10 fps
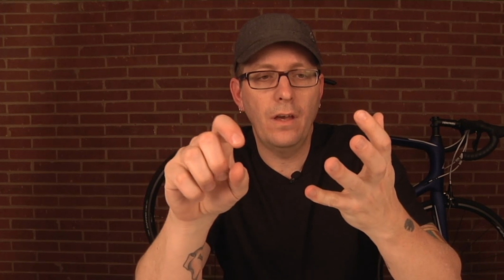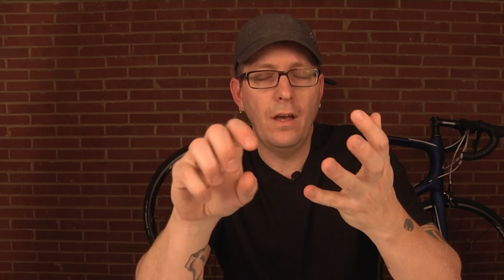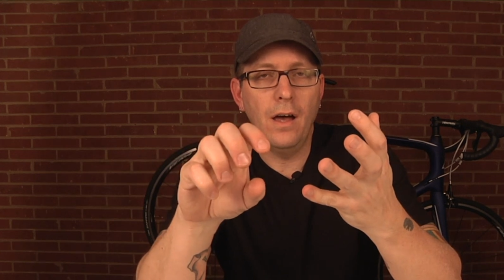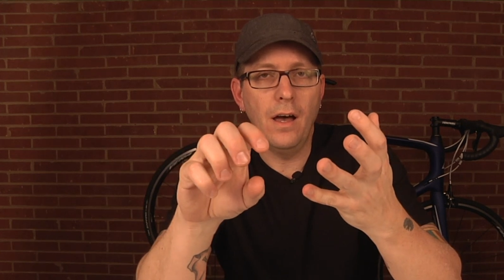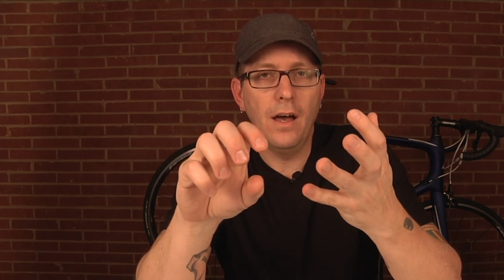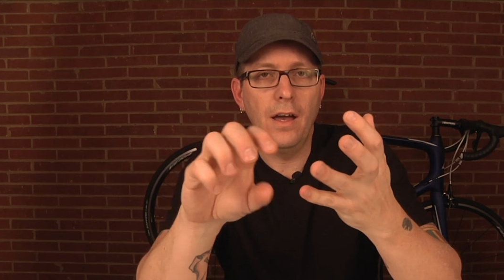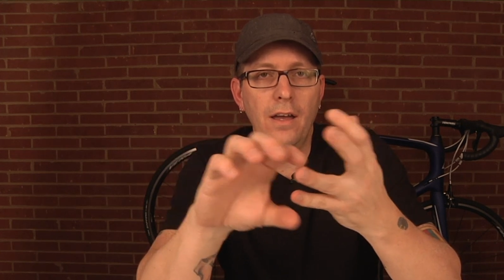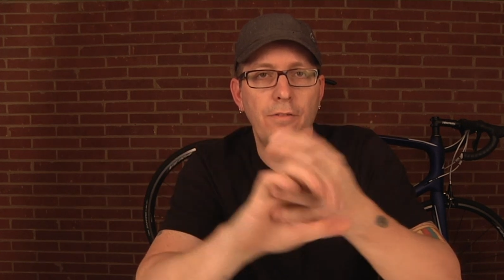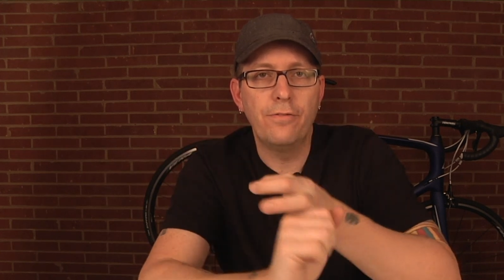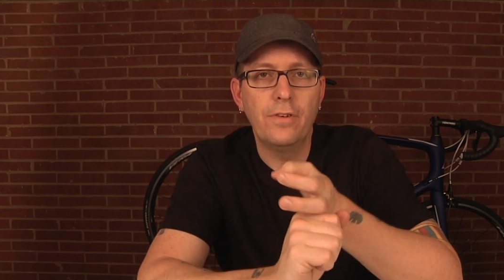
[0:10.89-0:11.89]

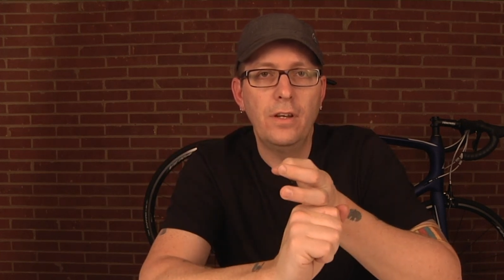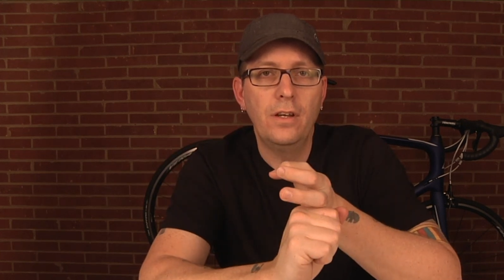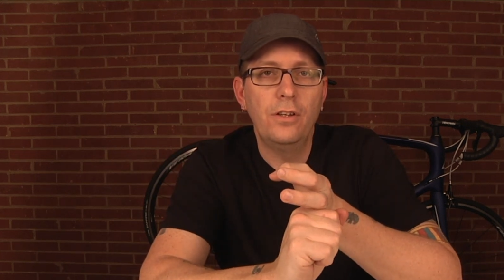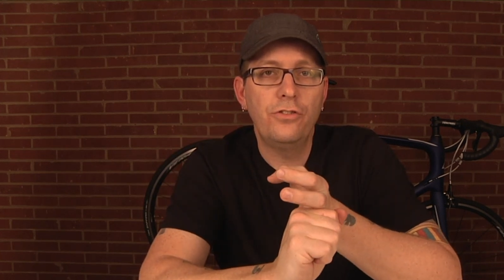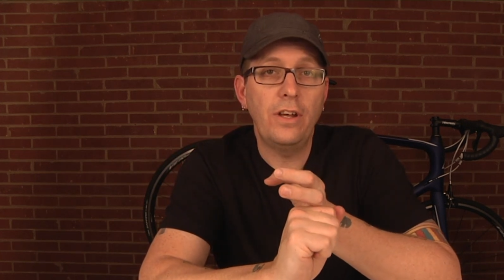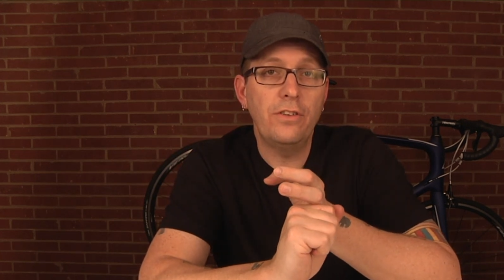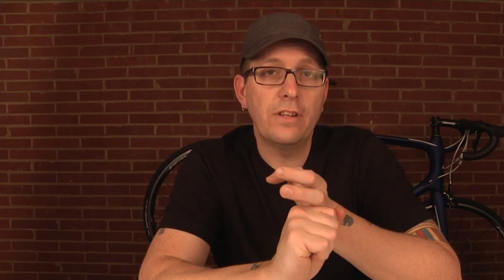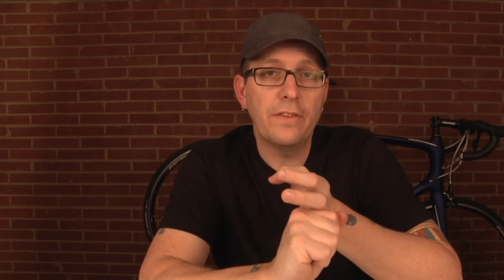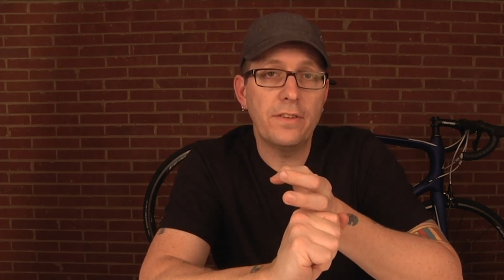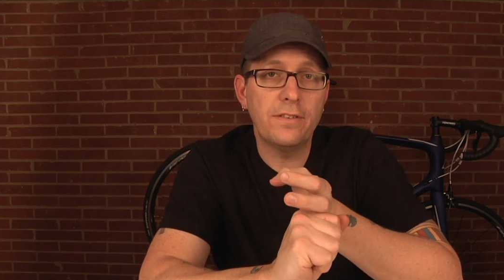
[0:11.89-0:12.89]
I've changed
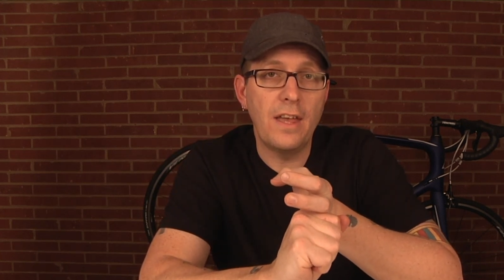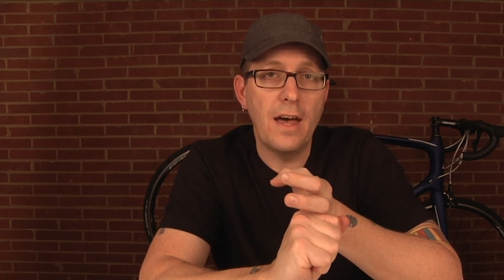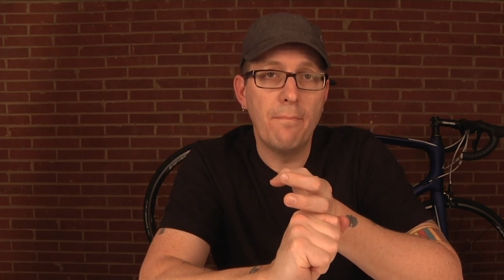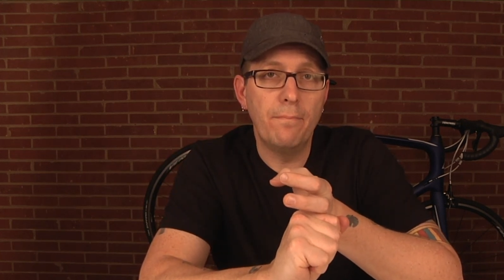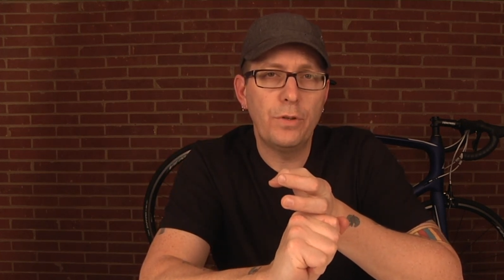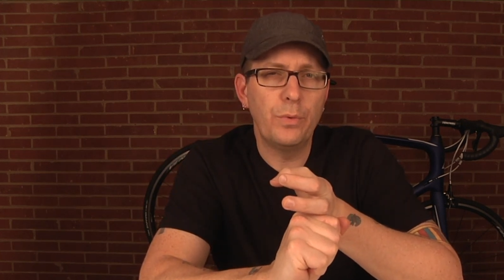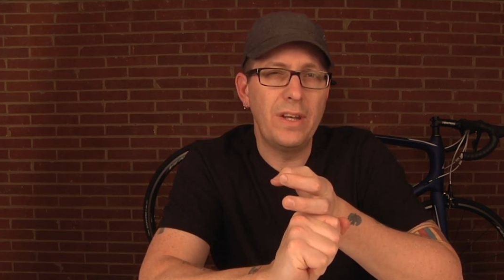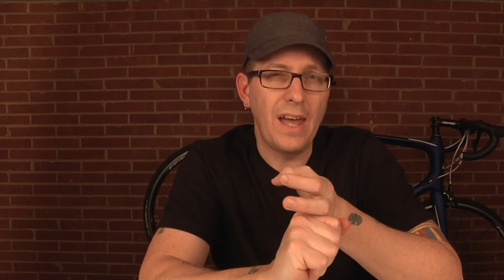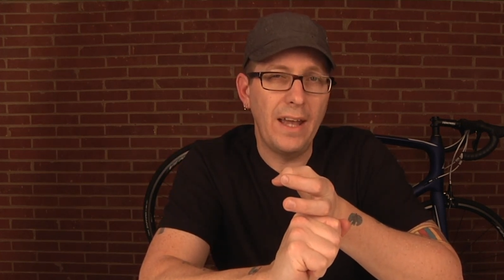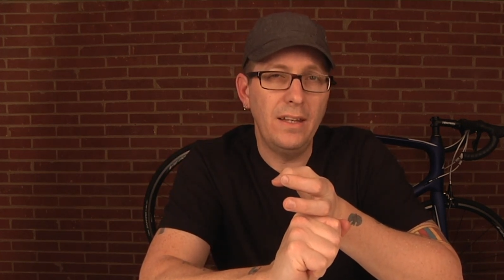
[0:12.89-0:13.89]
out the stem to a
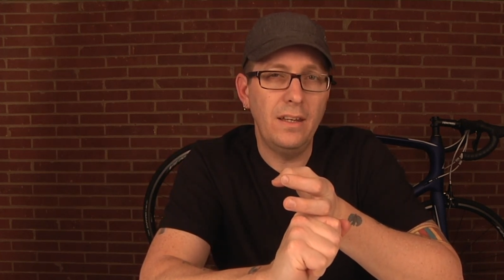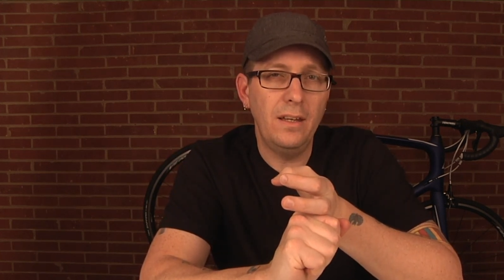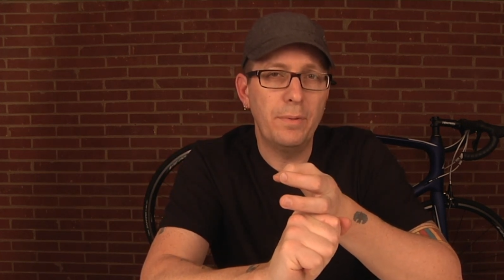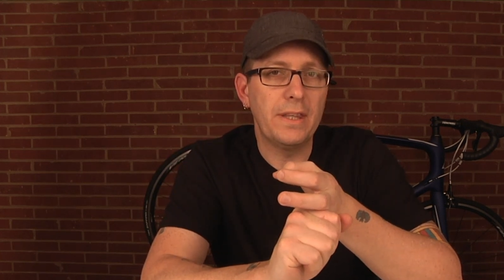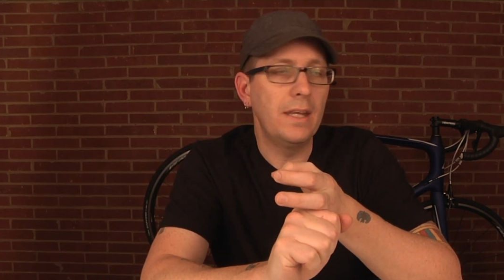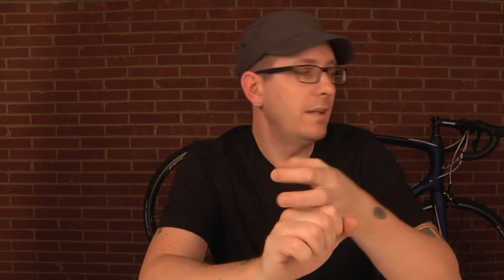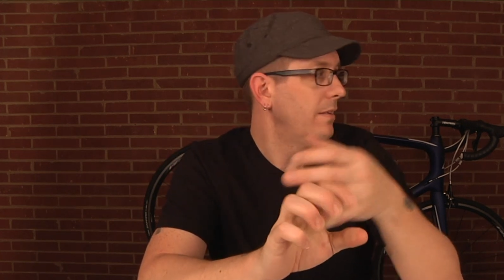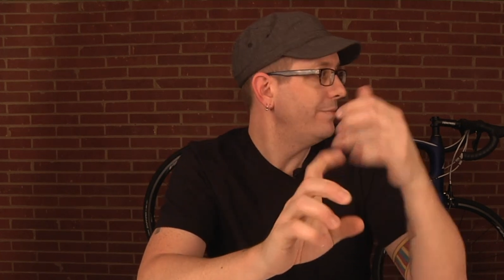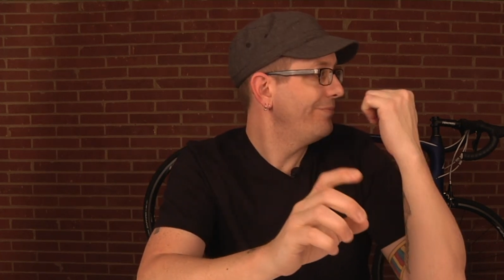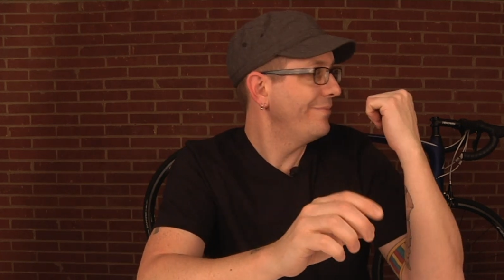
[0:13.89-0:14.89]
90, but
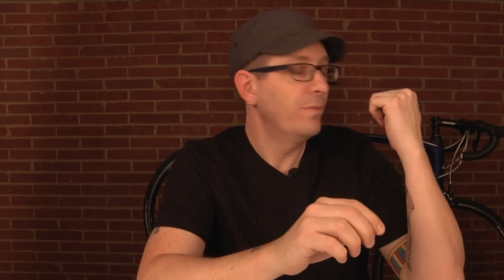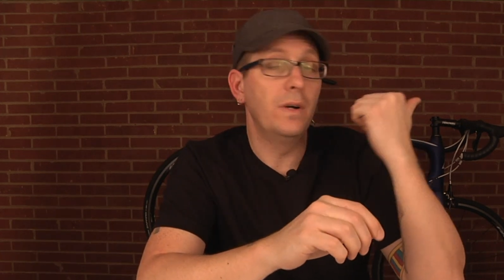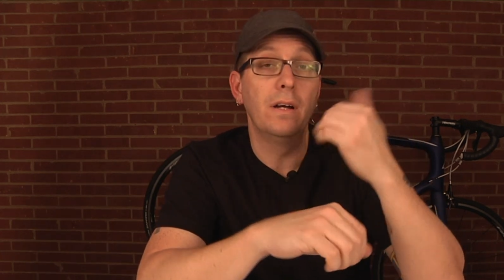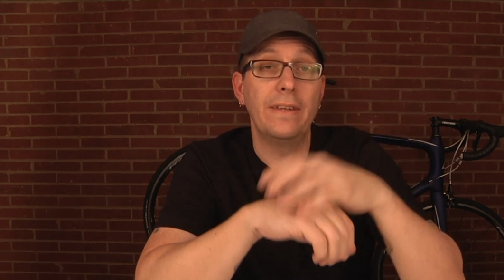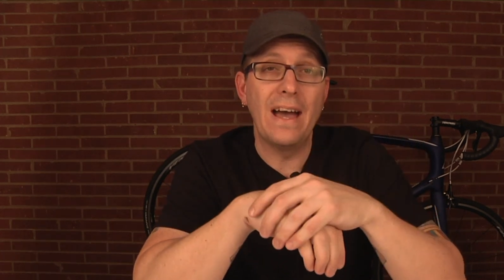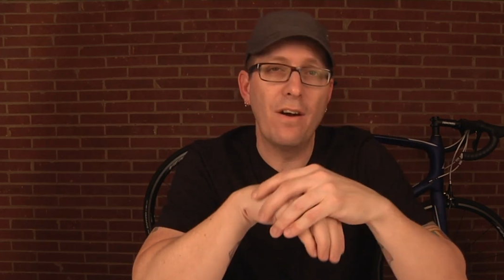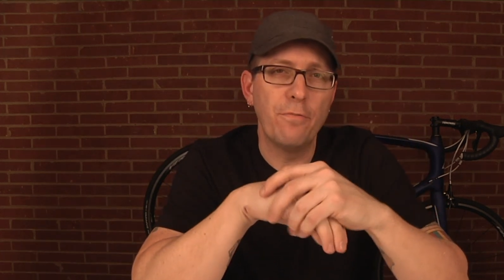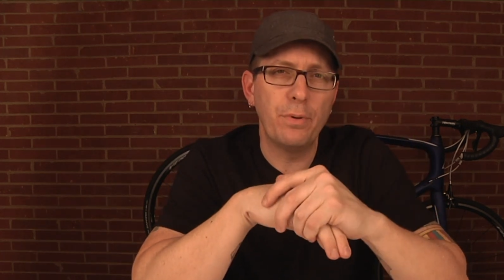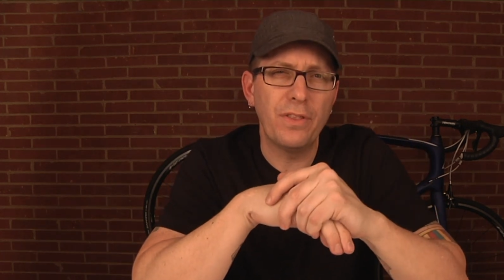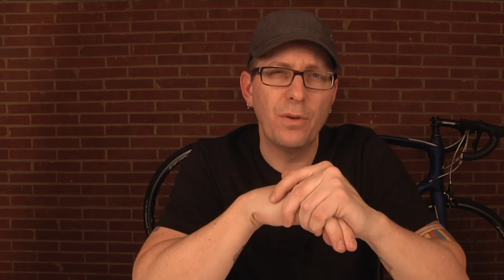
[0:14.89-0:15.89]
then, well, now
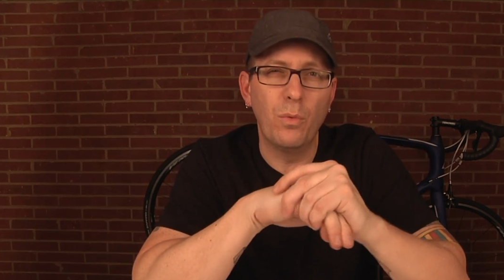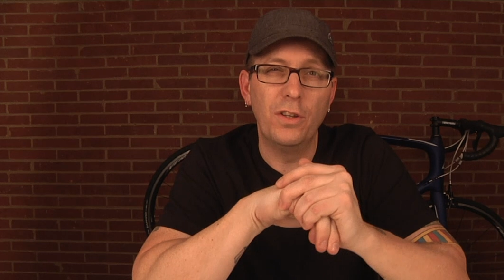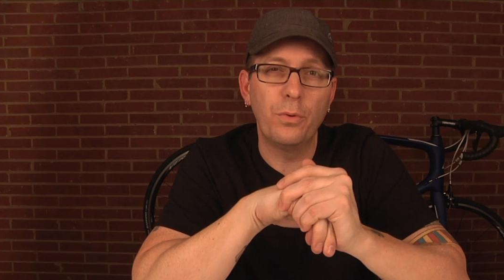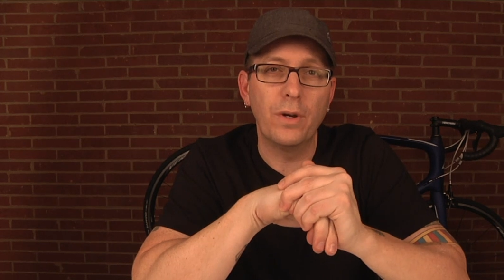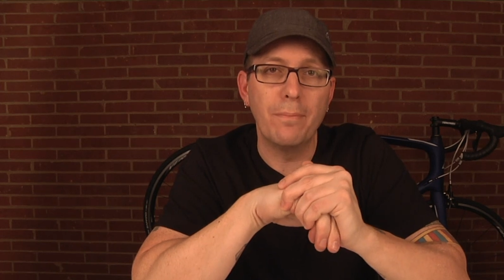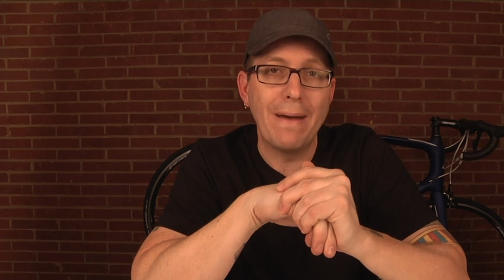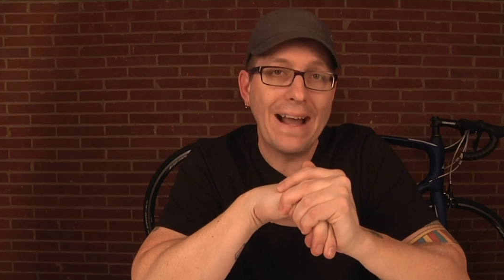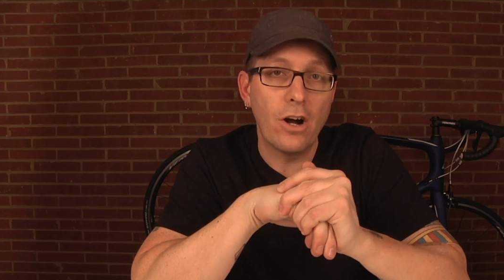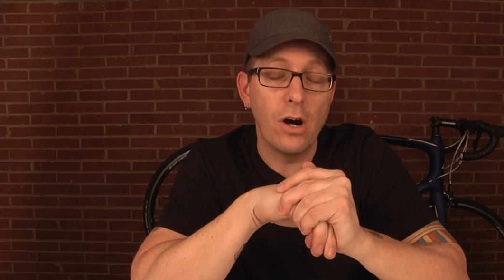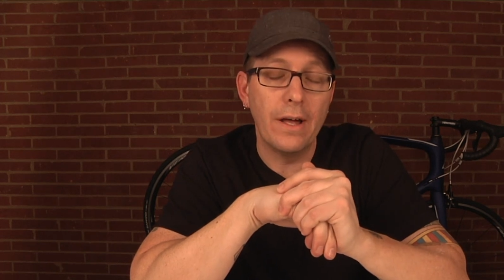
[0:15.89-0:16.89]
I've put the 120
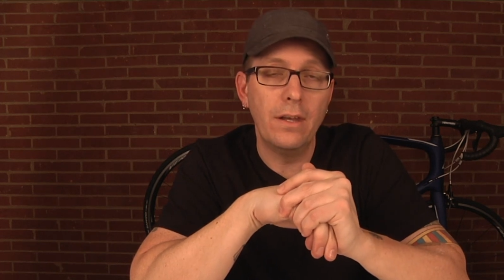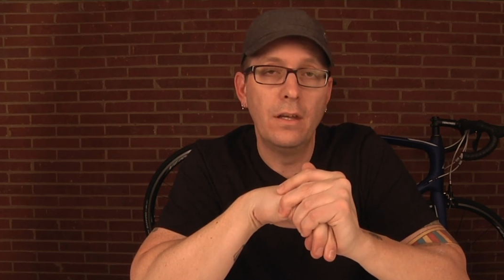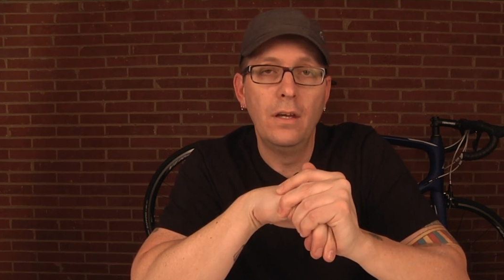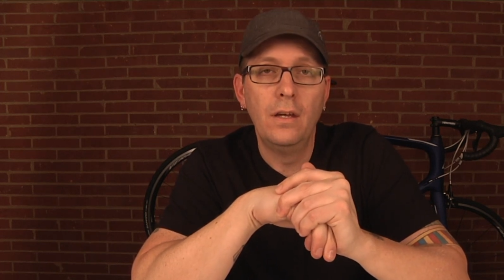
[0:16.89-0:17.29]
back on.